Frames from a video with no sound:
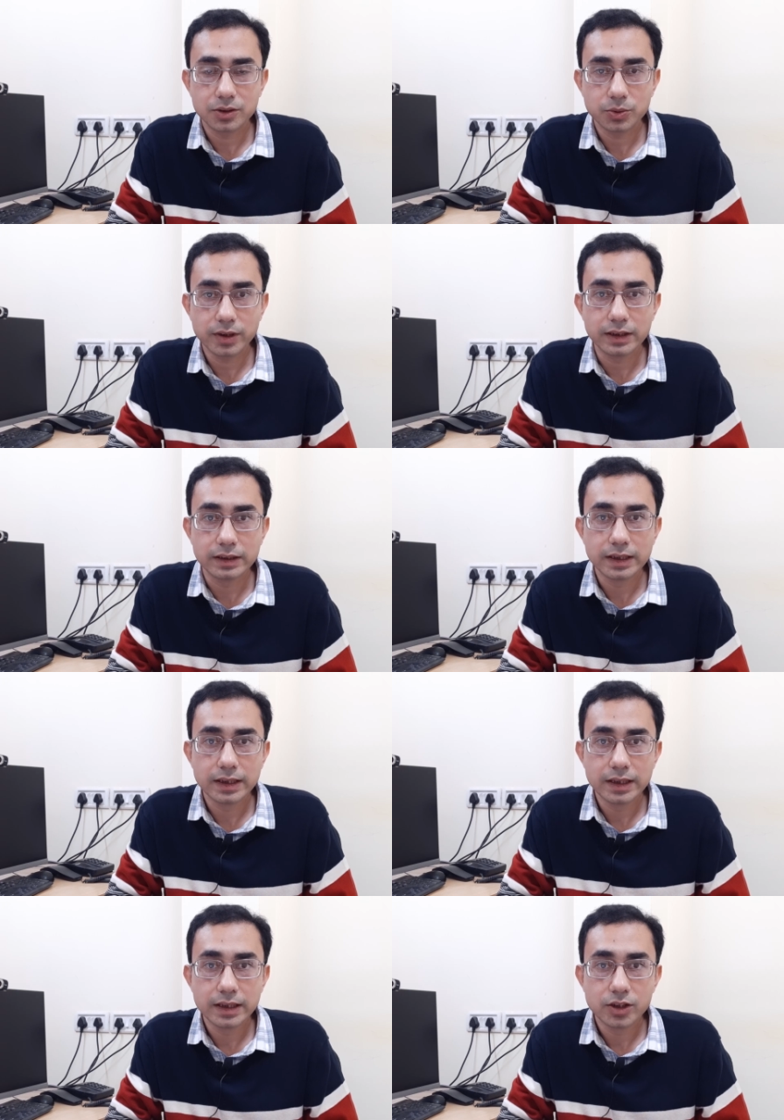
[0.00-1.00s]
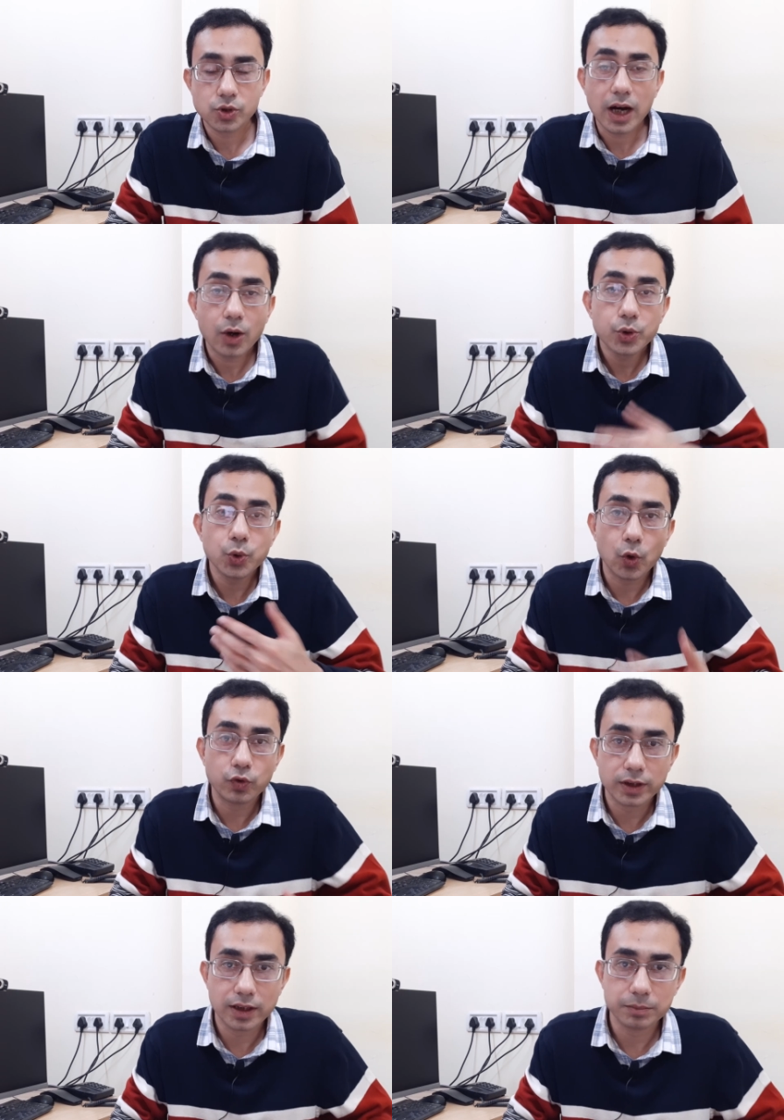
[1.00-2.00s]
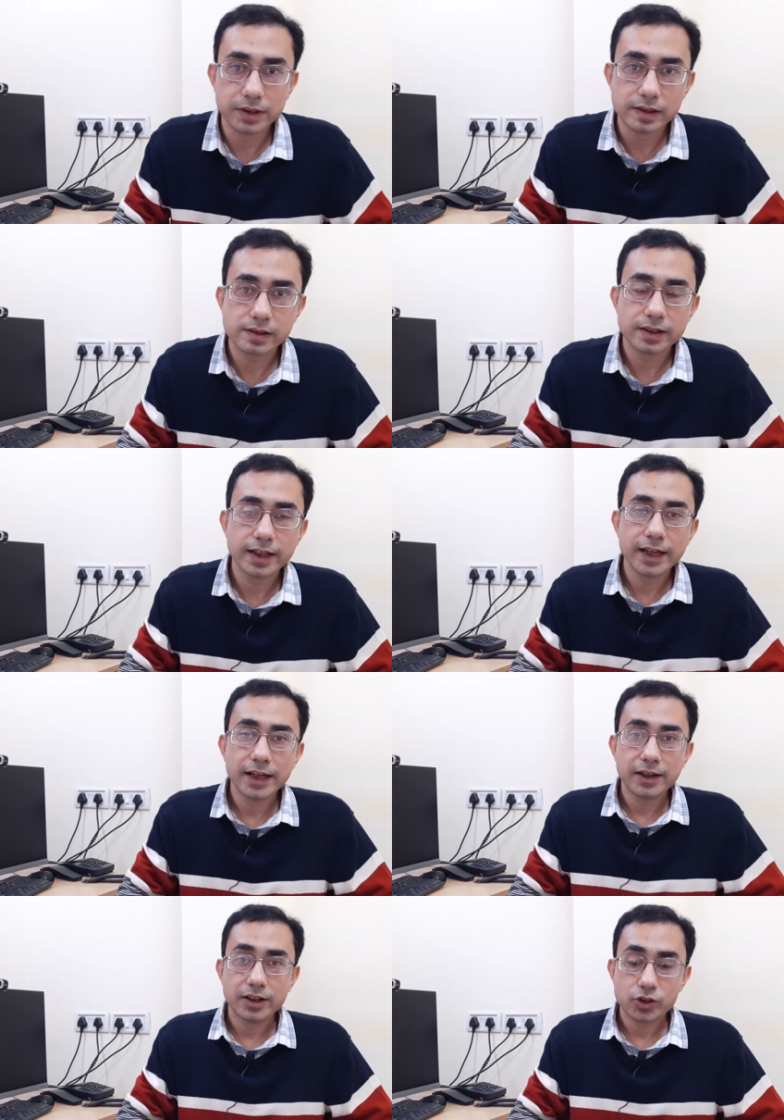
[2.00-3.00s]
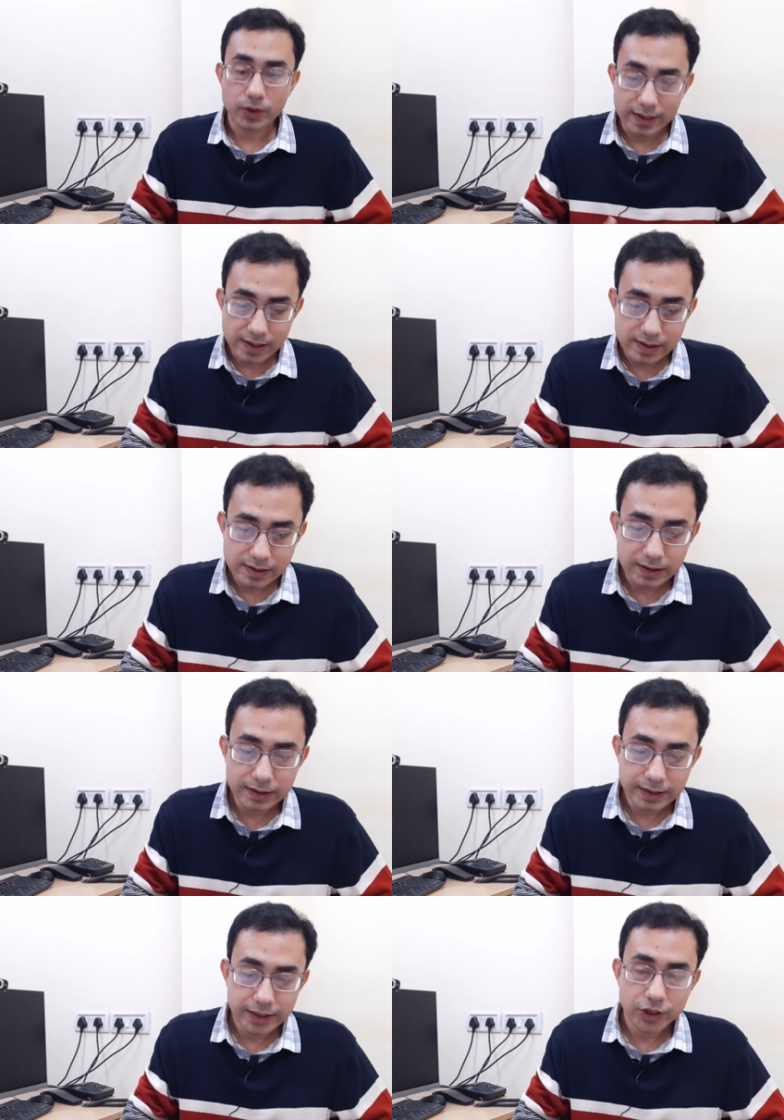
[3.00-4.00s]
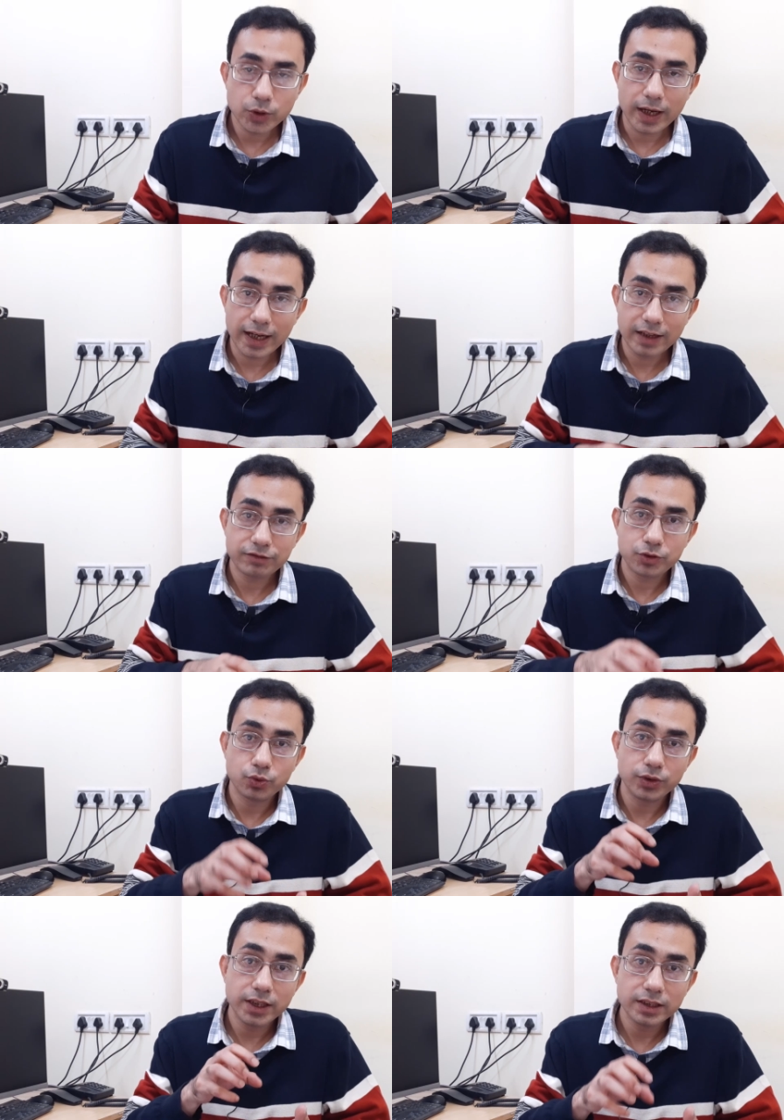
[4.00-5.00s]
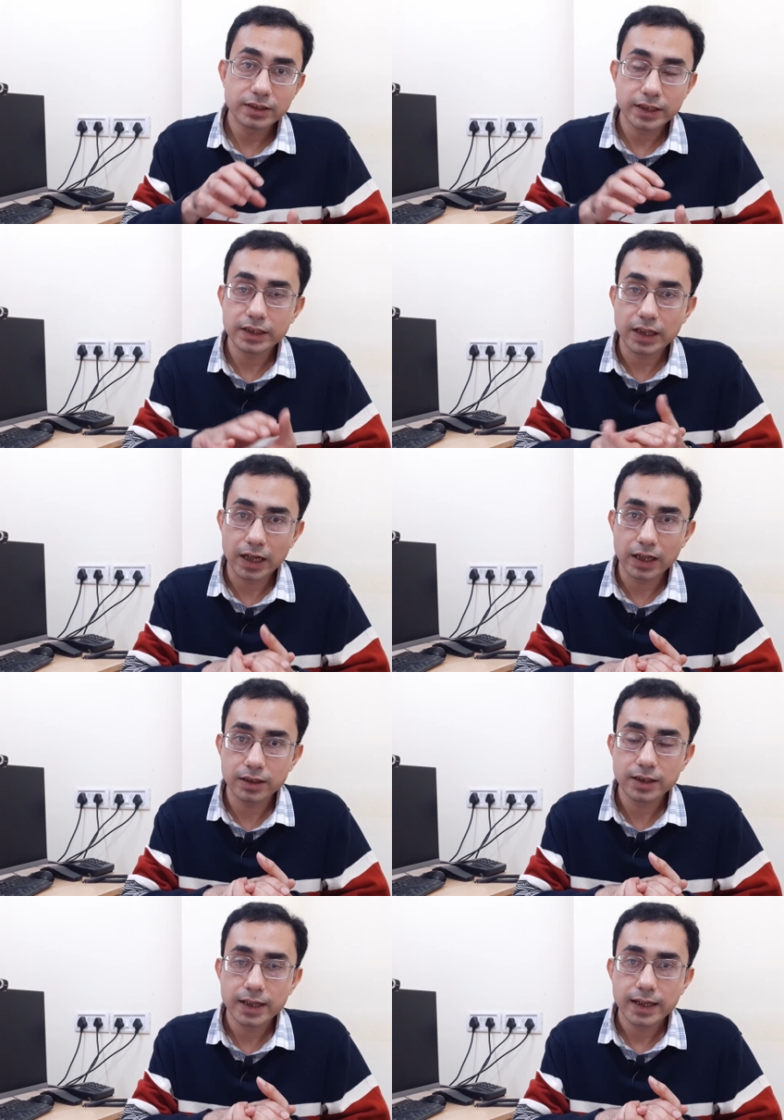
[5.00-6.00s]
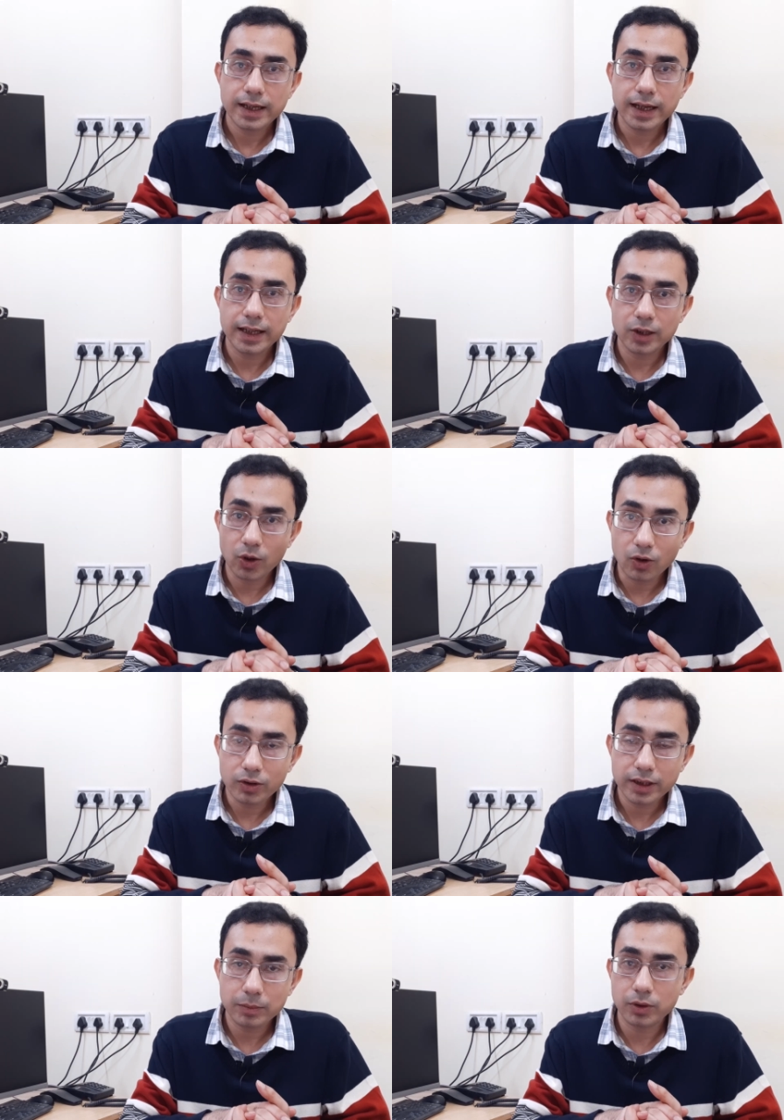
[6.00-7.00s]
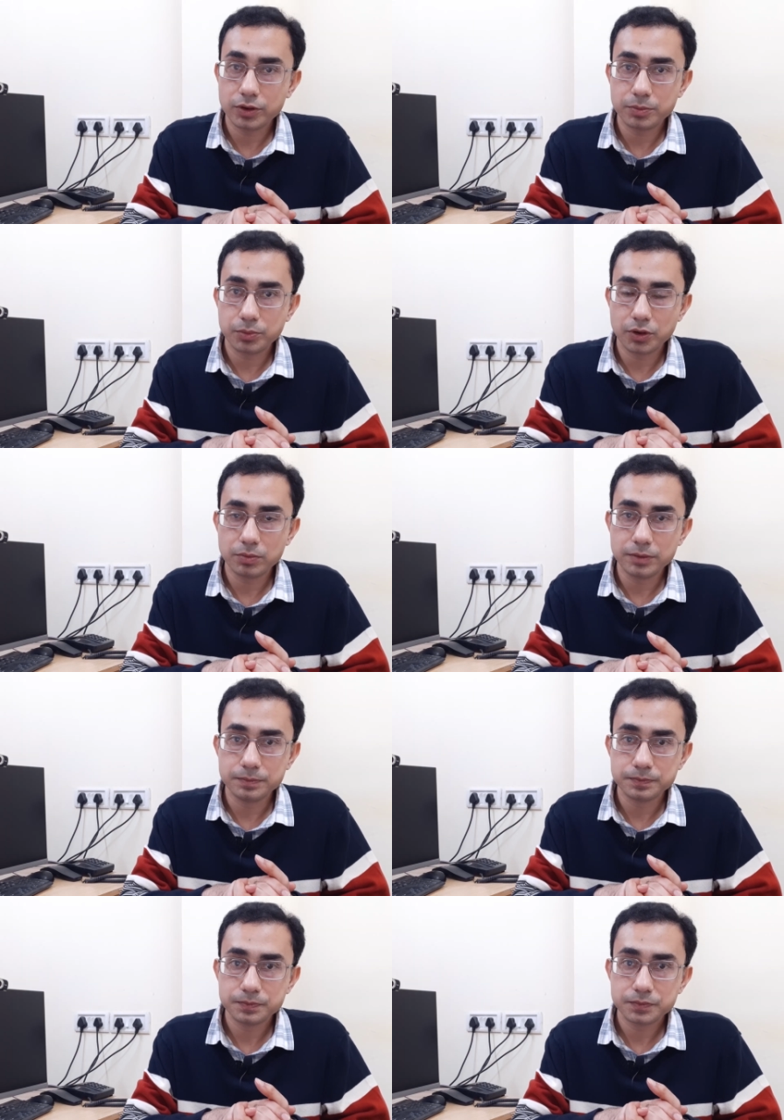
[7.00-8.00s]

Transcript: Okay, so how do you overcome this? So as I said, you have to really think hard and long about the problem.